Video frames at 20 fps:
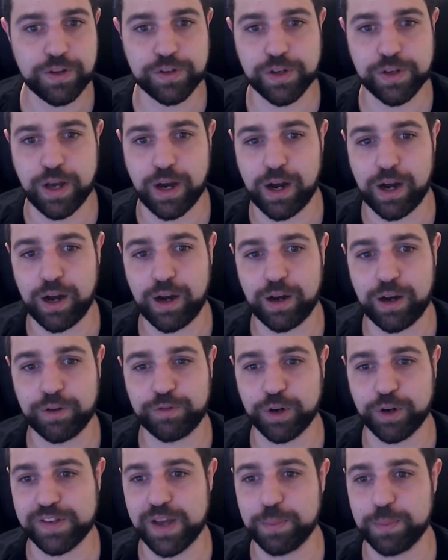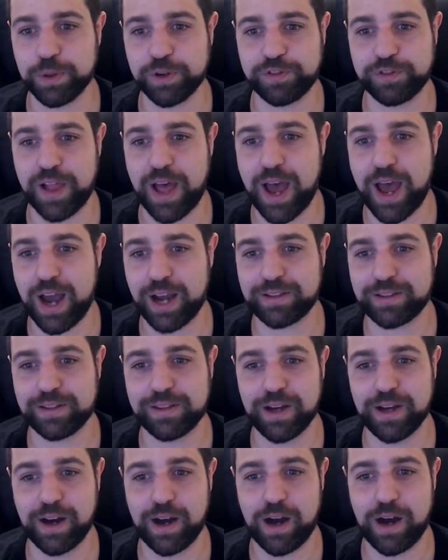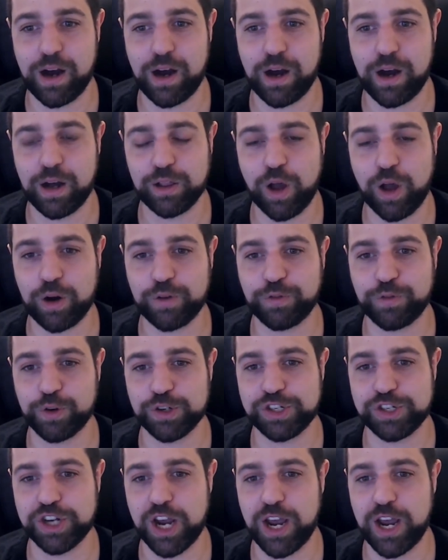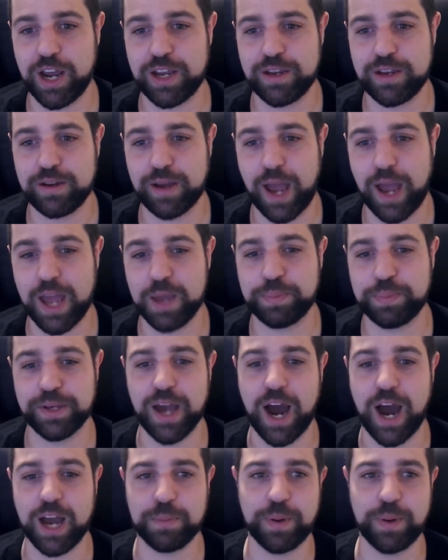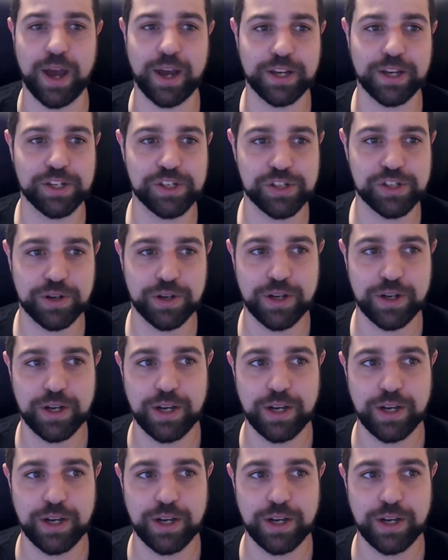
for example, flagged the Log4j API package,